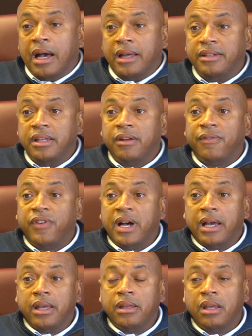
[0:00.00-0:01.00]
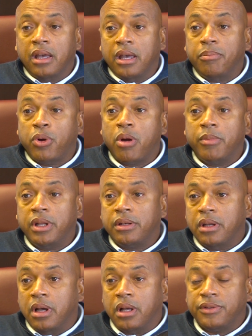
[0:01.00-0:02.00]
identify a permanent
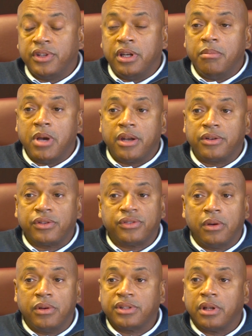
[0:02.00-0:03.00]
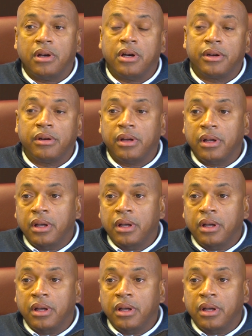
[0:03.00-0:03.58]
uh, city manager. So it's an honor.